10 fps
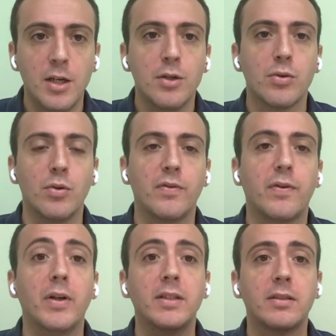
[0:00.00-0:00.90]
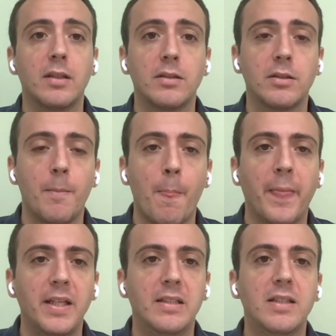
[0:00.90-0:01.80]
So for instance,
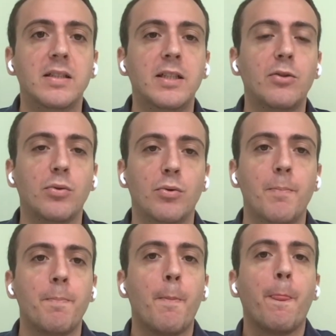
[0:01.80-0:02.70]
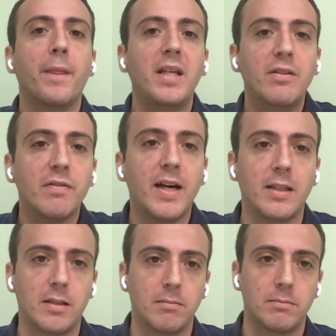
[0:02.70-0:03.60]
it's easy to
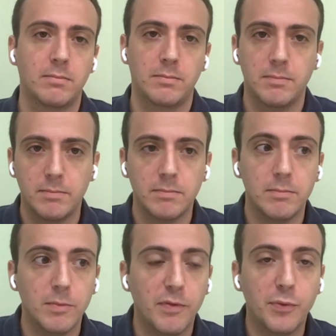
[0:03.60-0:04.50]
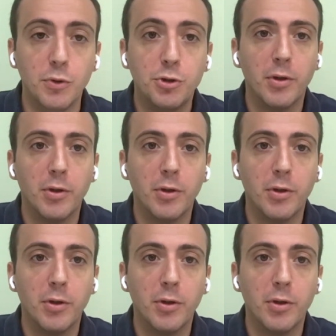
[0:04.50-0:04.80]
invite future